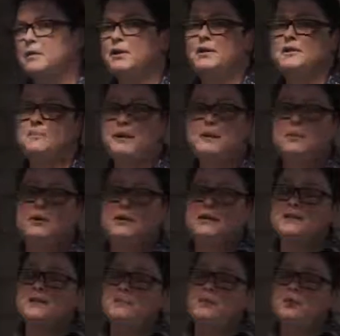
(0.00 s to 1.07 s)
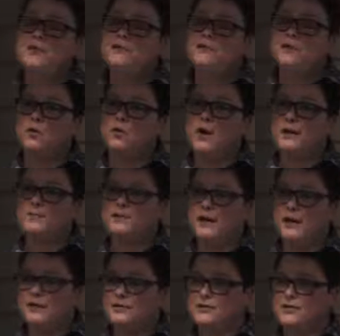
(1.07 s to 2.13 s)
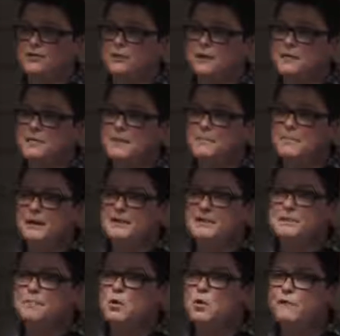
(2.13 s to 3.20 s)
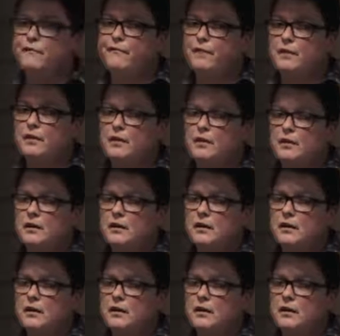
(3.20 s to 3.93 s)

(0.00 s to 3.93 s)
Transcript: Because people can spoof websites. Do you know what I mean by spoof? No.